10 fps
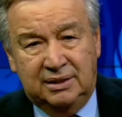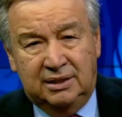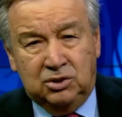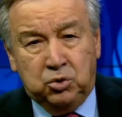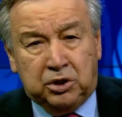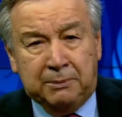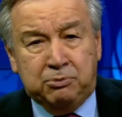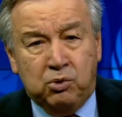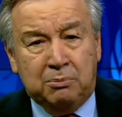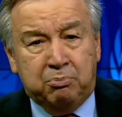To keep the
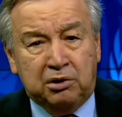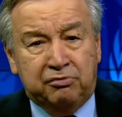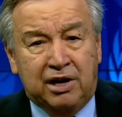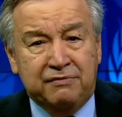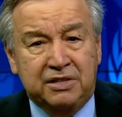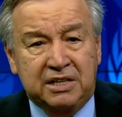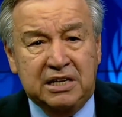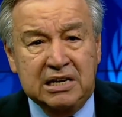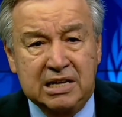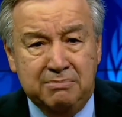1.5
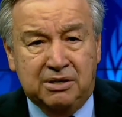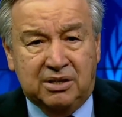degree limit